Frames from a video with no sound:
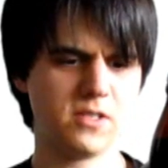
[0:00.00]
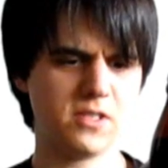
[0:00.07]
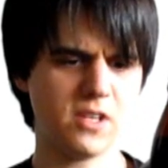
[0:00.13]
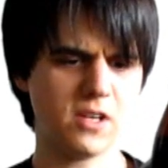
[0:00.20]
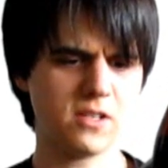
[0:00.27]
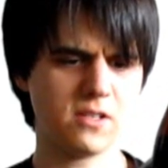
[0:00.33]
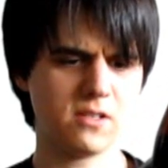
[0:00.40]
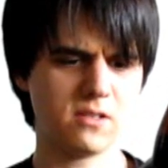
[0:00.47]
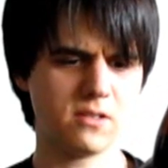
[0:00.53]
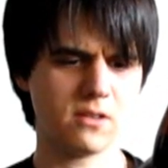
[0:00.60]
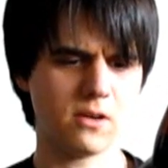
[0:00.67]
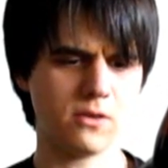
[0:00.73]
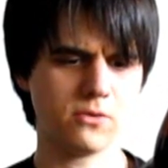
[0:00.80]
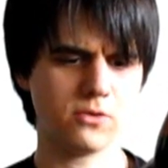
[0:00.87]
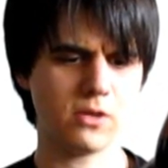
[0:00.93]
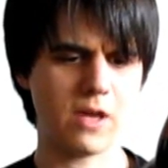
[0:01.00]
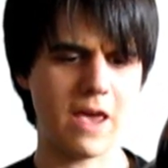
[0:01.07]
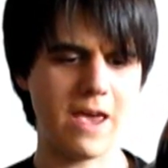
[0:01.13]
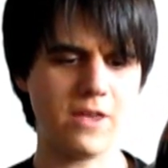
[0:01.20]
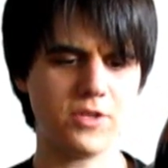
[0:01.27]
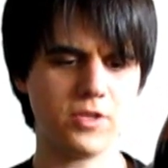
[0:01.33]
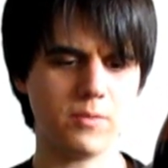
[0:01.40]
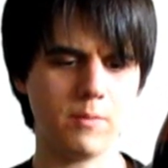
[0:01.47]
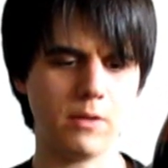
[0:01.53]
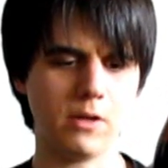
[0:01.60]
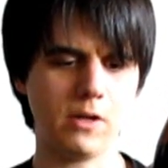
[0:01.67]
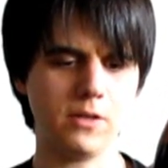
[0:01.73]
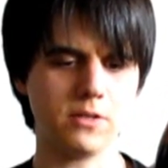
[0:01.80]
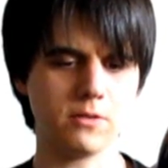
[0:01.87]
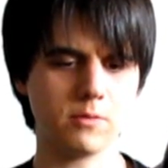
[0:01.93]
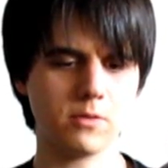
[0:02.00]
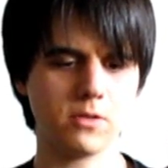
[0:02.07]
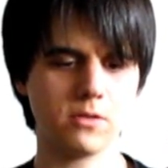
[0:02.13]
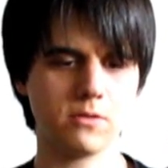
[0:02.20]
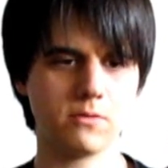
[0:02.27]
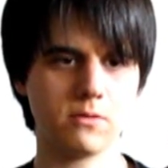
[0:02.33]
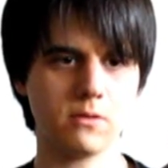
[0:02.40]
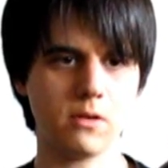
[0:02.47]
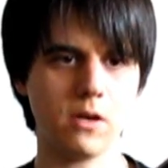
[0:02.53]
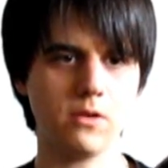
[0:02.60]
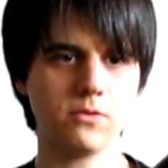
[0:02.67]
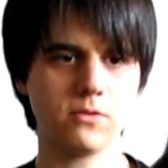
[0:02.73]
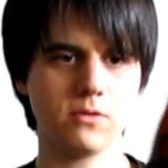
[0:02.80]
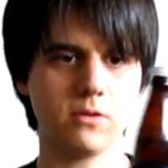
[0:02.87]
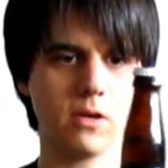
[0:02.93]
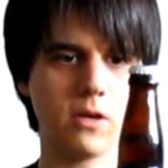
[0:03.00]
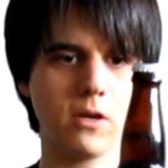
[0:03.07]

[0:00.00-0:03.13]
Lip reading: 680 milliliters, which is interesting.